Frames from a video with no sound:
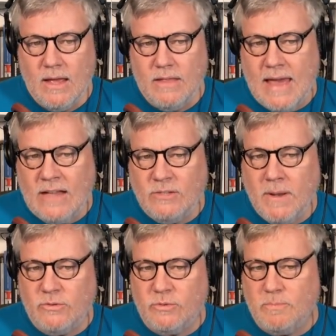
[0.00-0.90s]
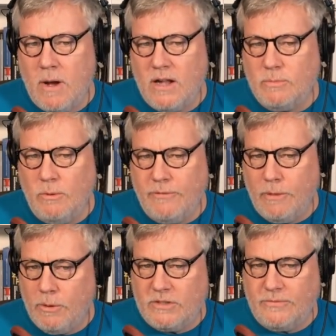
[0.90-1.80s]
The aspects responsible for
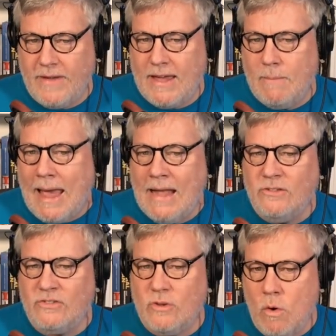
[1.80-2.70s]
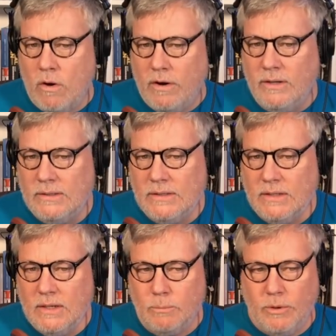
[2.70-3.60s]
the book's fame and scorn,
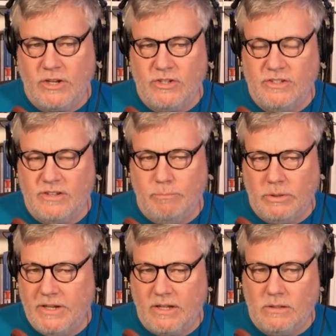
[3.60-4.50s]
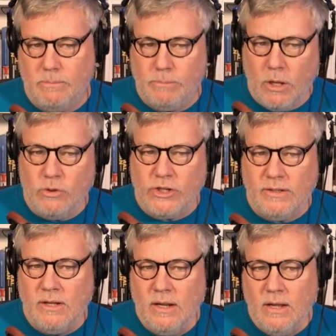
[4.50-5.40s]
predictions of political
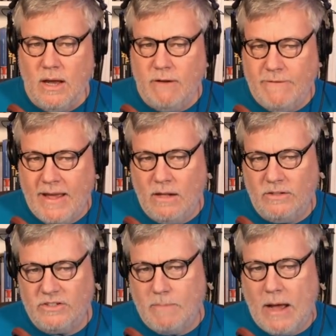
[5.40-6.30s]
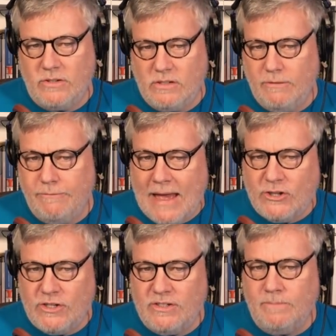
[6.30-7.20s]
implosion, a veiled espousal of
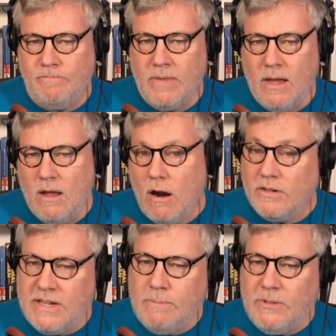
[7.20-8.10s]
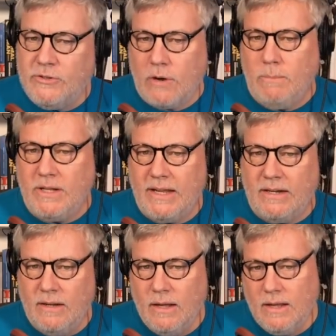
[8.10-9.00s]
fascism, are deeply troubling
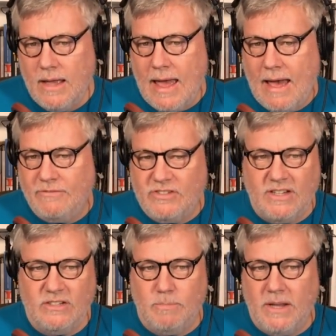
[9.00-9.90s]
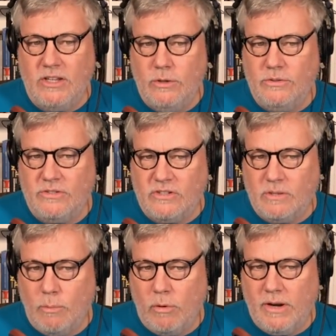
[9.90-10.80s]
and have since been used to
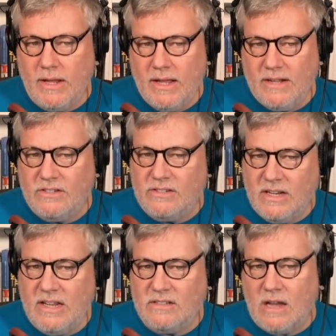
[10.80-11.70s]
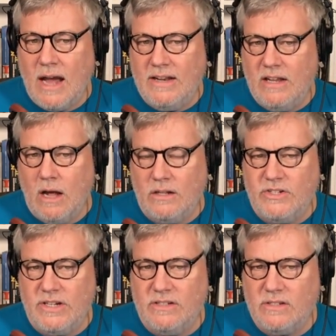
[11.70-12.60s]
support insidious
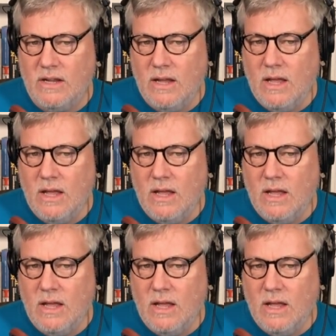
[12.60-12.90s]
ideologies.